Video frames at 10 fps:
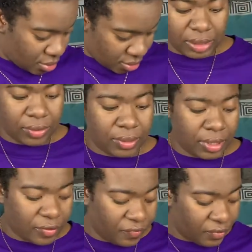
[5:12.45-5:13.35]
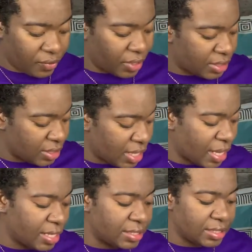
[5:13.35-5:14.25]
So of course it
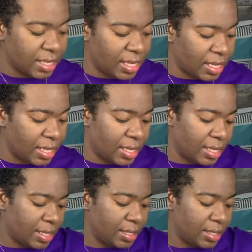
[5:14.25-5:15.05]
has a